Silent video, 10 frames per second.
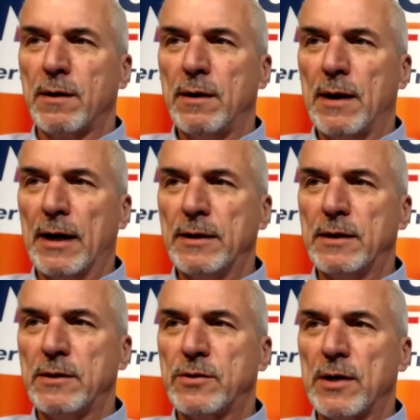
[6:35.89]

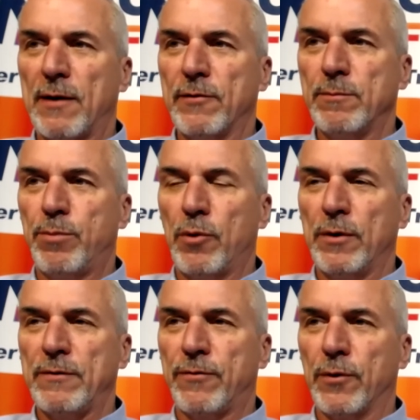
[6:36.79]

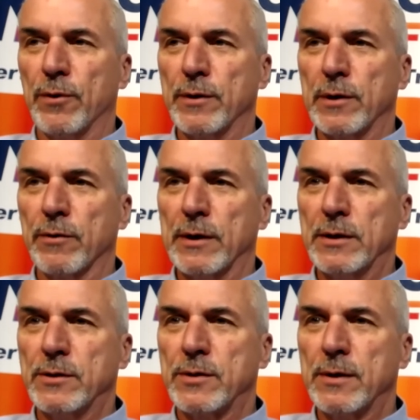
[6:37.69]
97.4
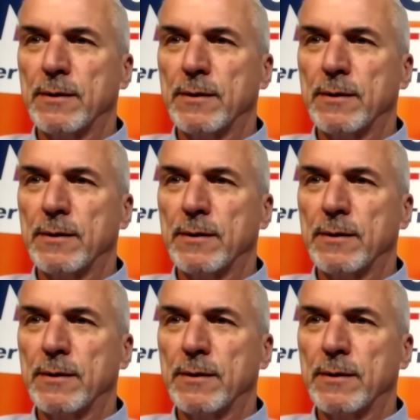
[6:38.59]
degrees.